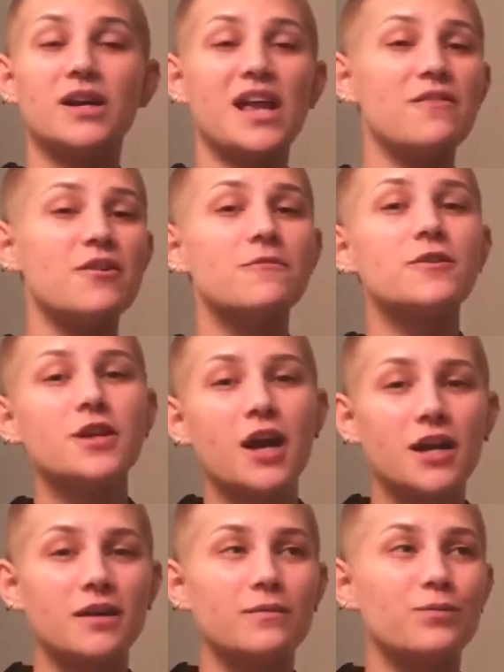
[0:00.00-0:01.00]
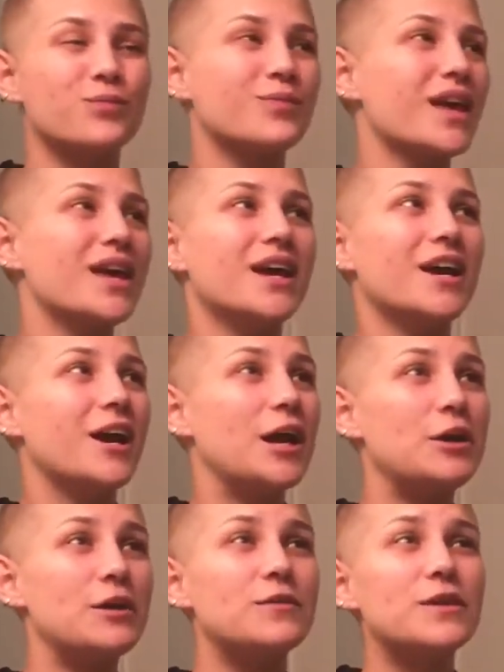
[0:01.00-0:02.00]
even if
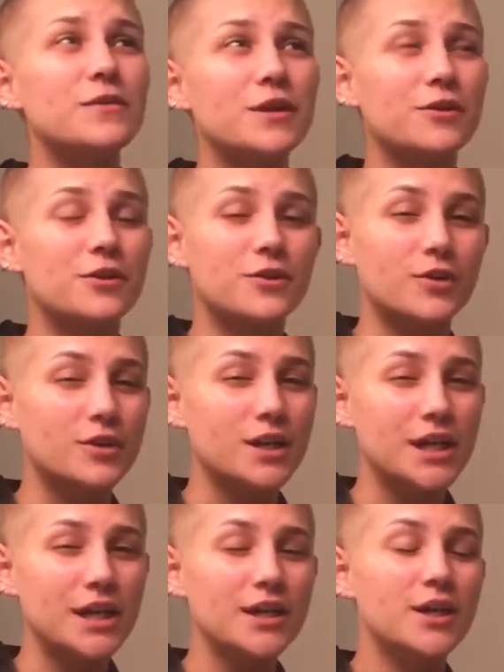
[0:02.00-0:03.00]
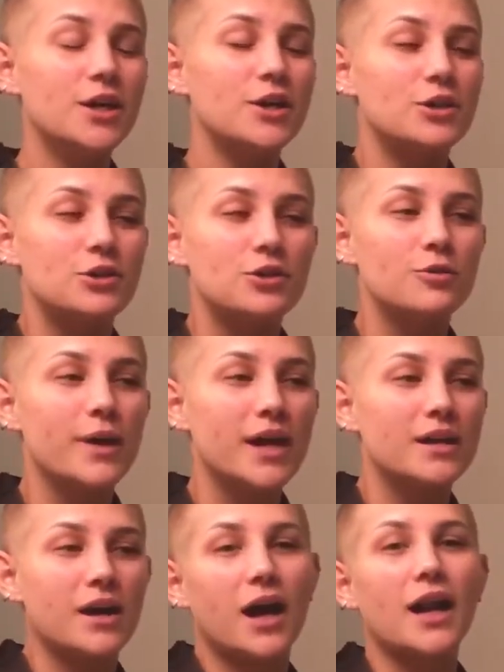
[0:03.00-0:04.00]
you're 30, you
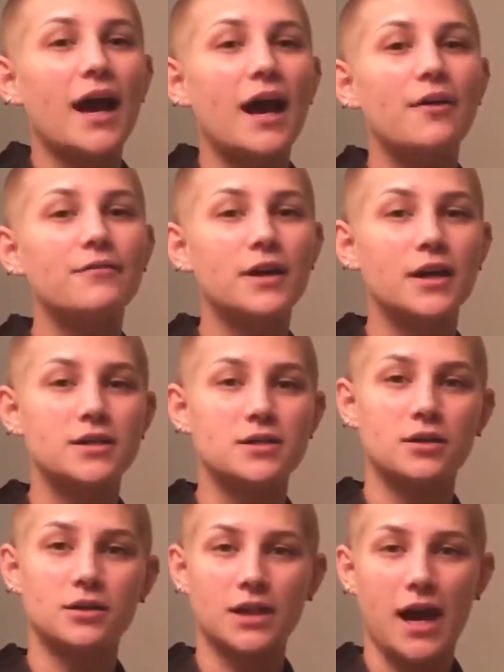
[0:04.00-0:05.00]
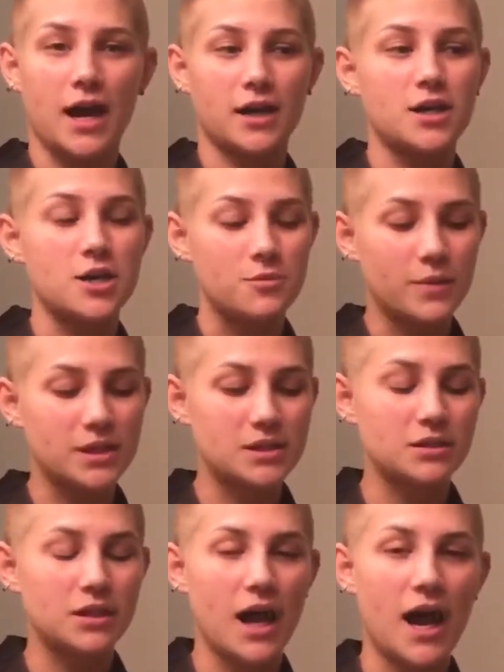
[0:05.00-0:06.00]
may not have adult acne. You may
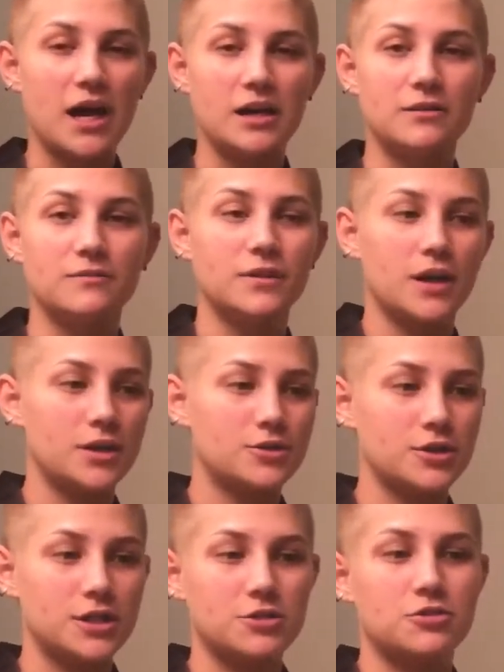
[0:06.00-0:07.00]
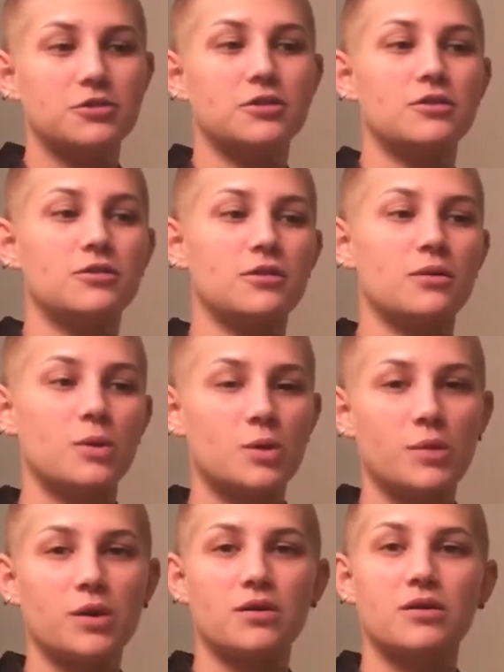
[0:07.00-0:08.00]
still have a traditional
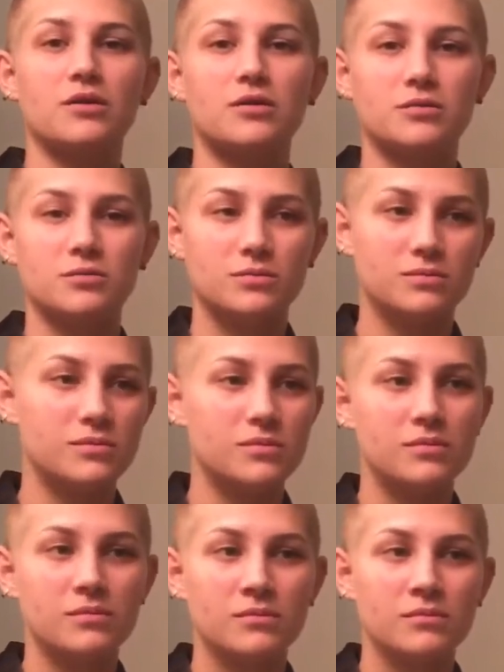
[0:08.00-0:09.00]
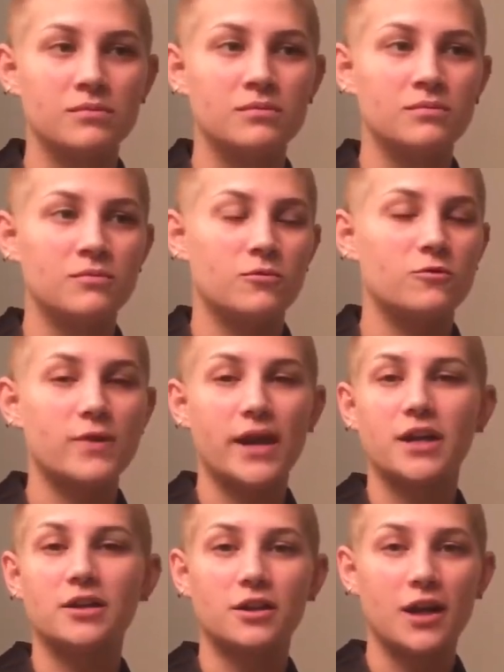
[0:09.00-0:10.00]
hormonal
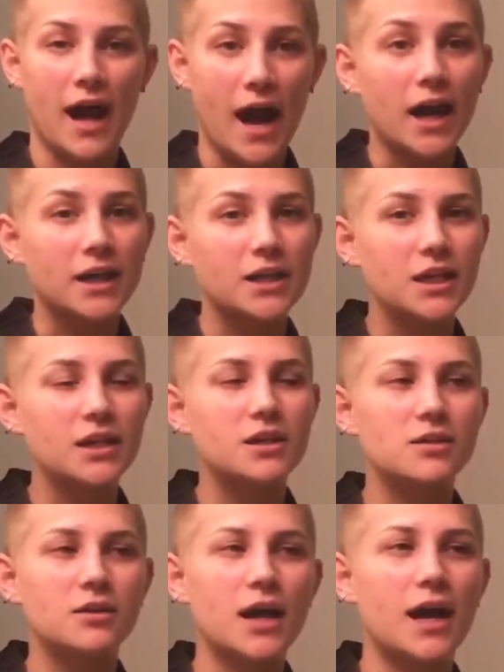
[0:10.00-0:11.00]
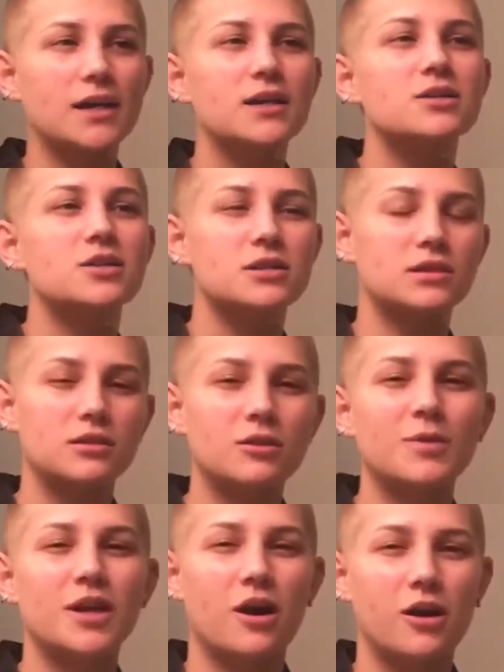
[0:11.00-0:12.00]
regular acne. Adult acne is just a
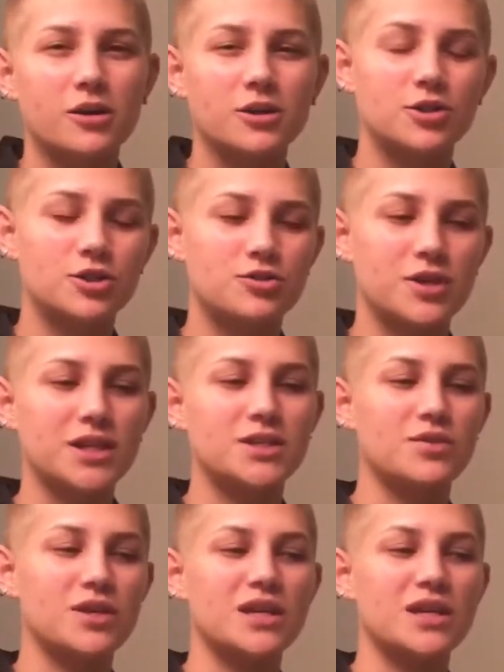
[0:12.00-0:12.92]
little bit harder to treat, so it